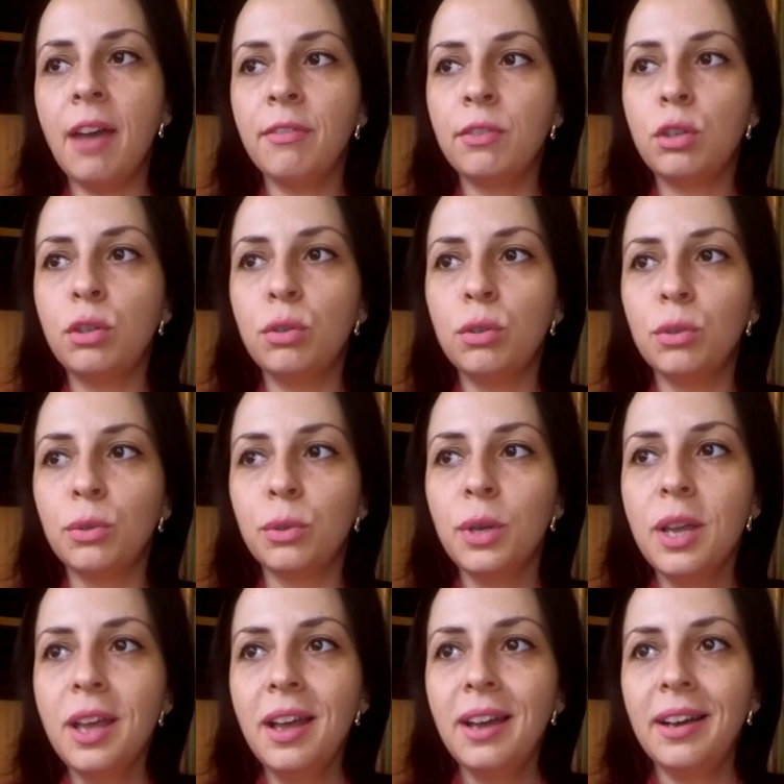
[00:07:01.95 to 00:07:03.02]
they have
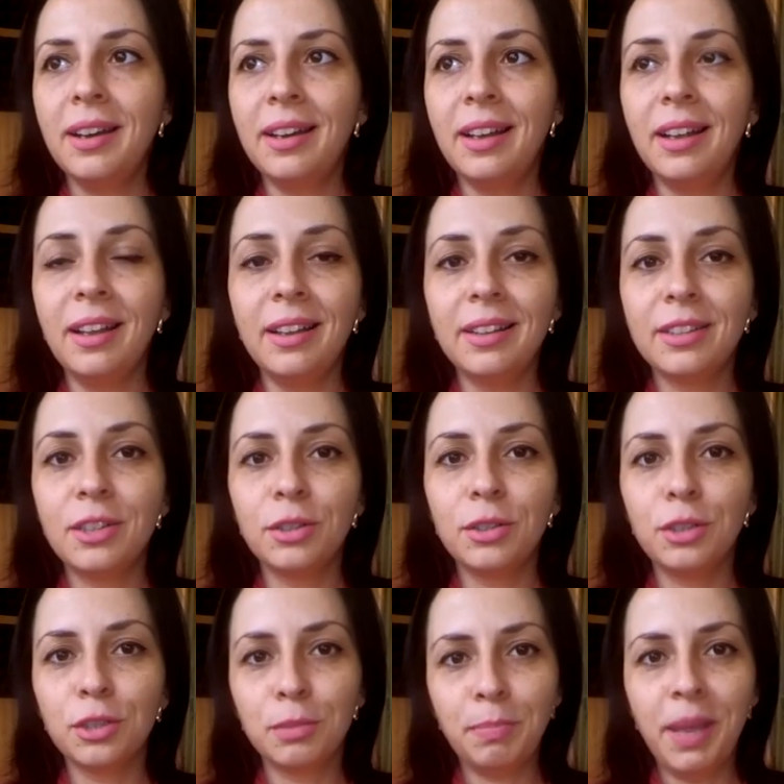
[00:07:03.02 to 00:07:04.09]
to
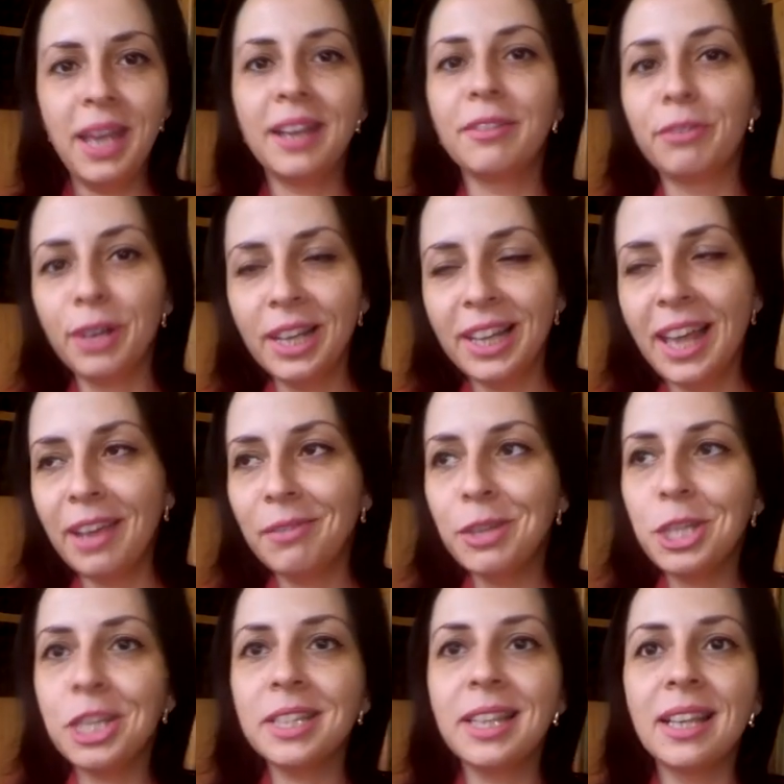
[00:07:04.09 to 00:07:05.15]
speak 3
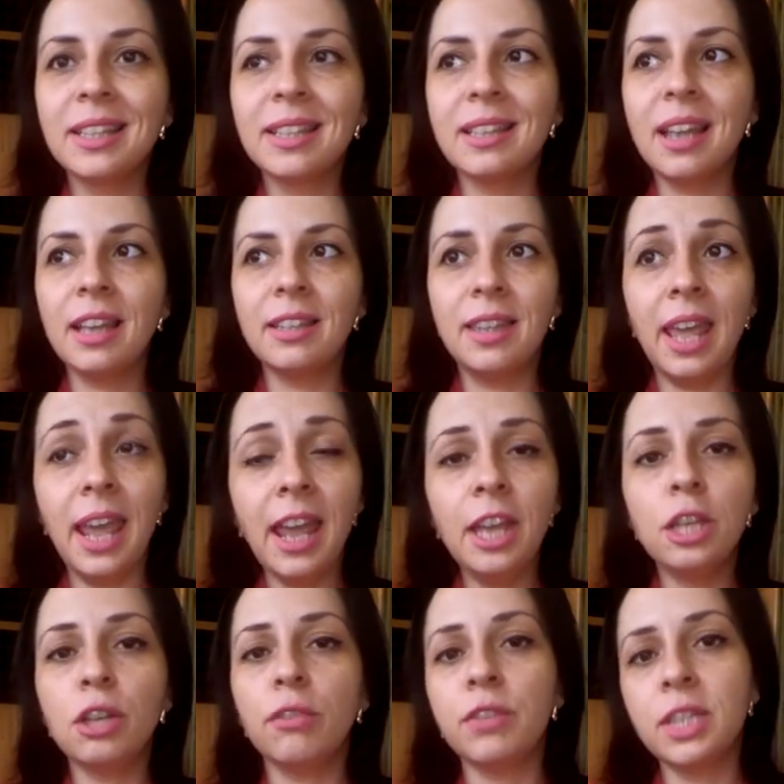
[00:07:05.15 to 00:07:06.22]
languages, and at the
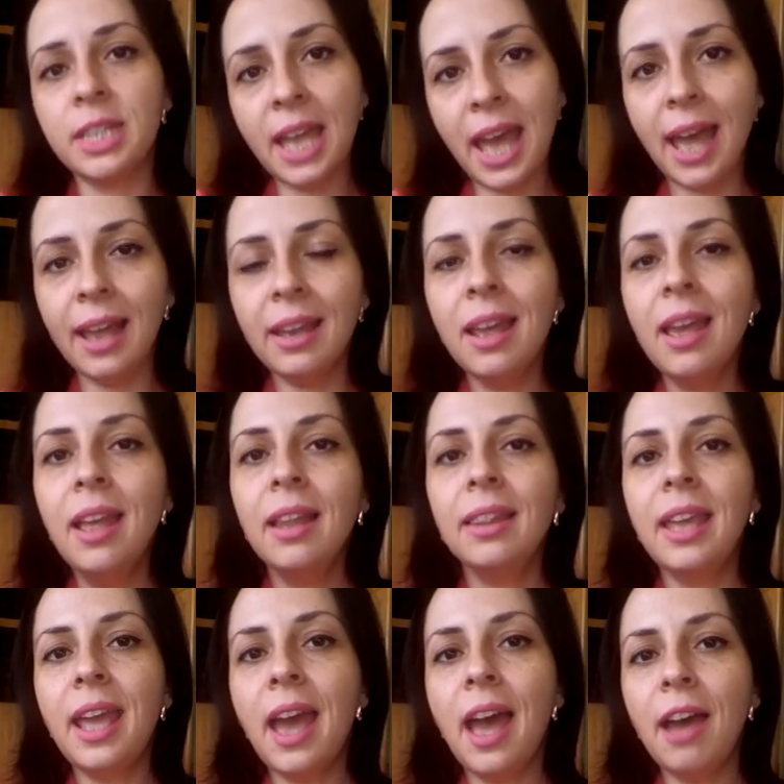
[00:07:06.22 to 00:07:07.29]
age of 10
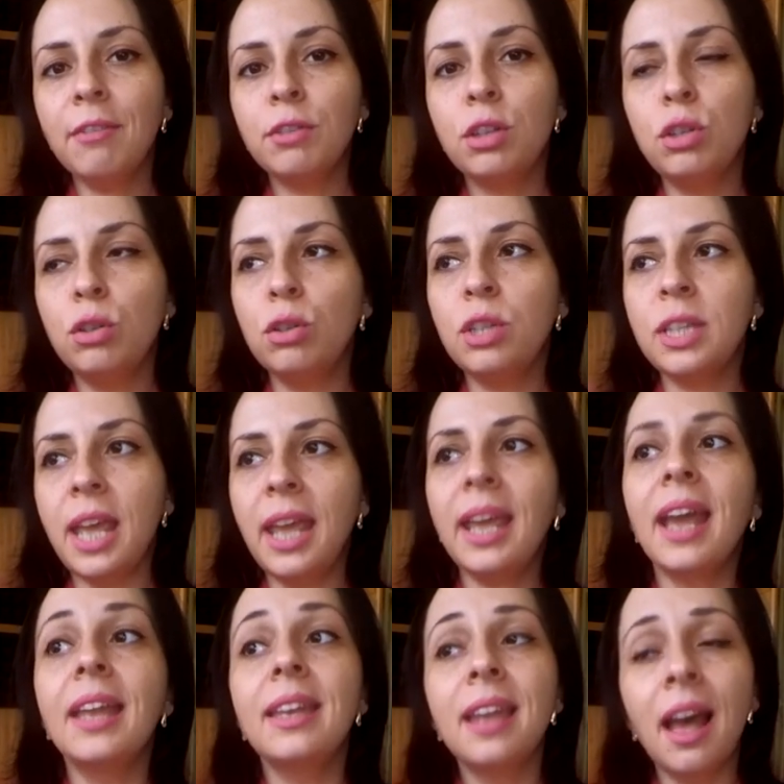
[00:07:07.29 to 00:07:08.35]
they have to
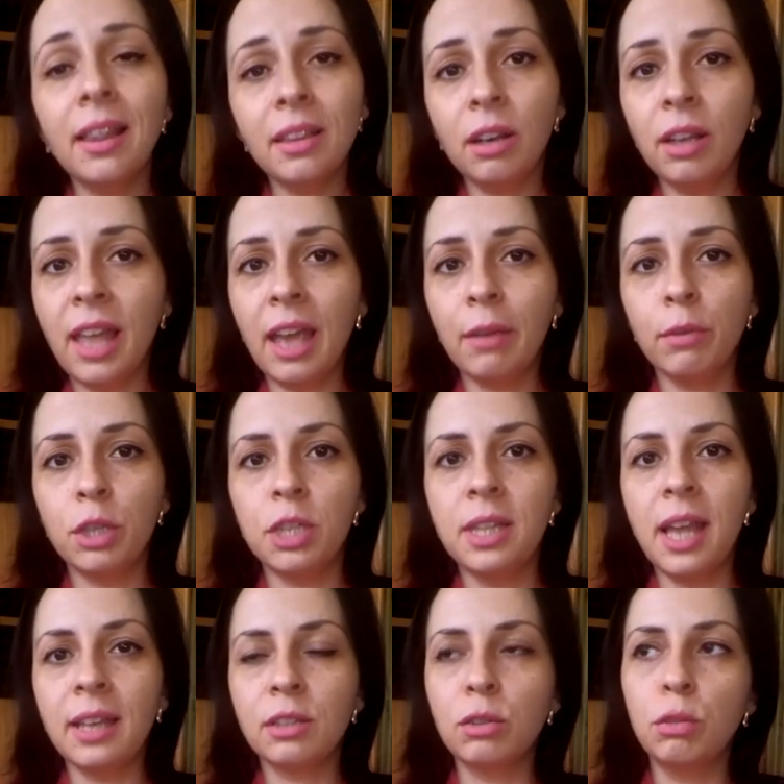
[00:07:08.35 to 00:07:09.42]
take another
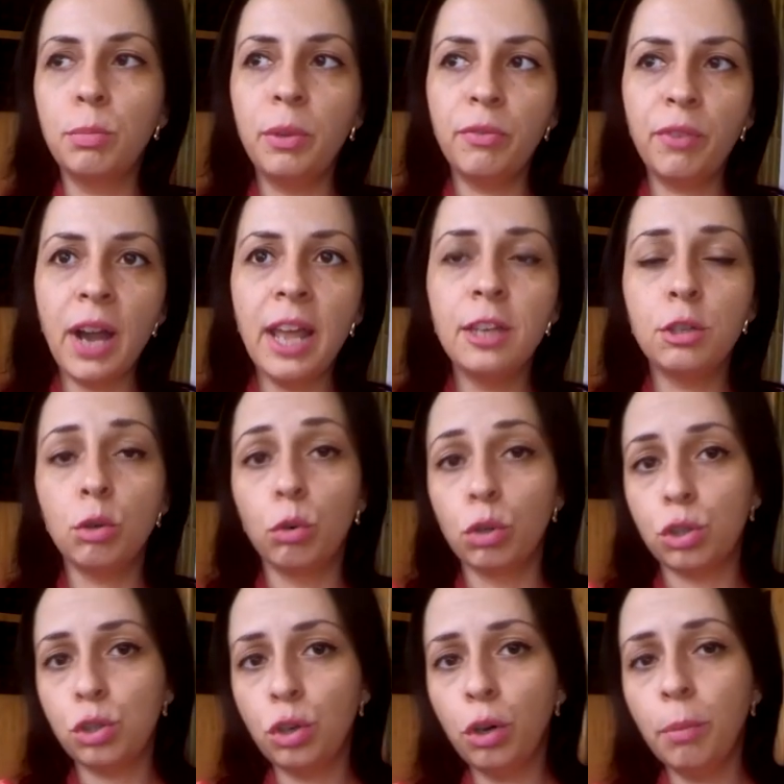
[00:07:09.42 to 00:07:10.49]
language that could be French
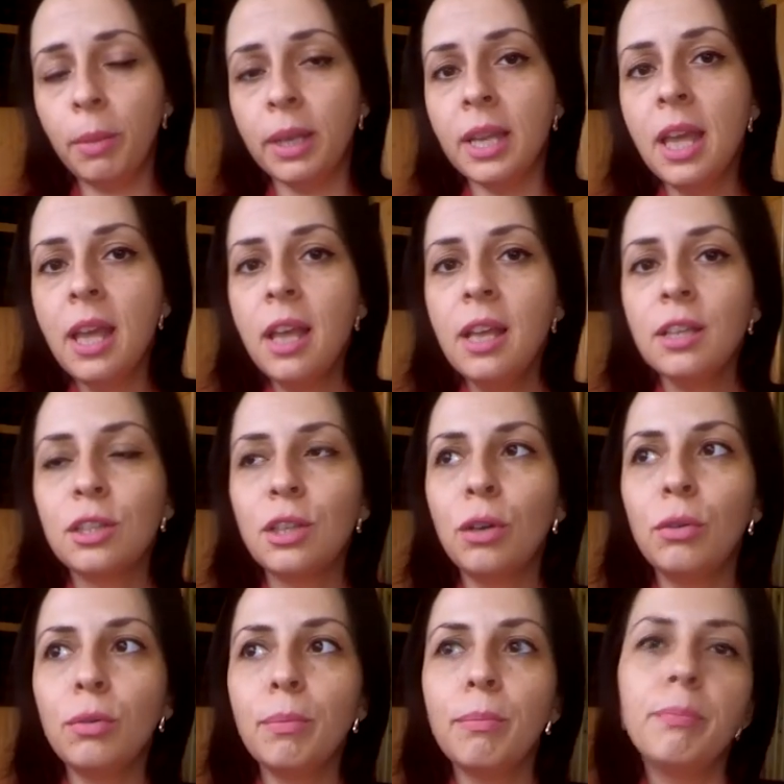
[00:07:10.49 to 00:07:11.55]
or German.
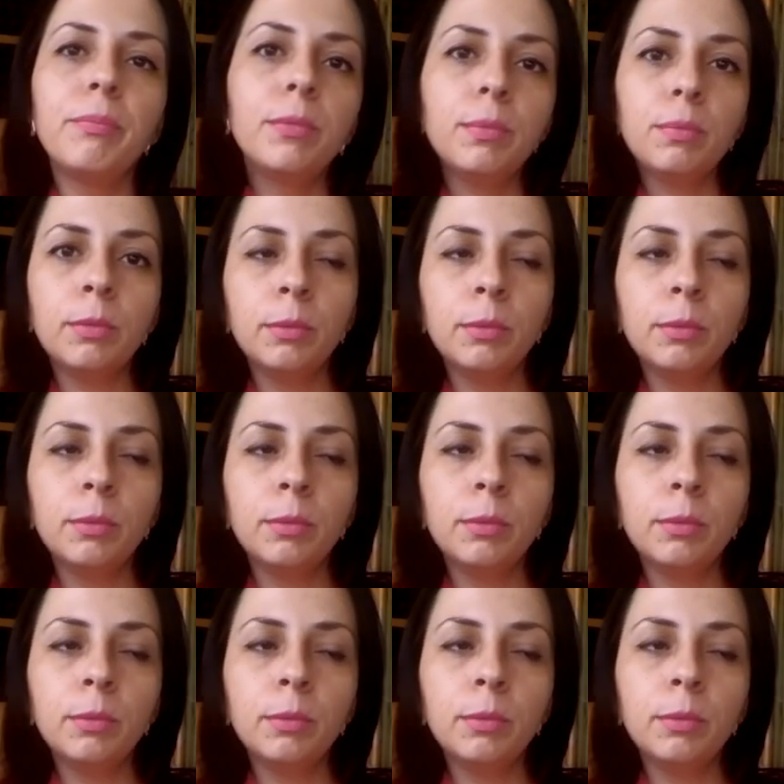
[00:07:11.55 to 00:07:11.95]
So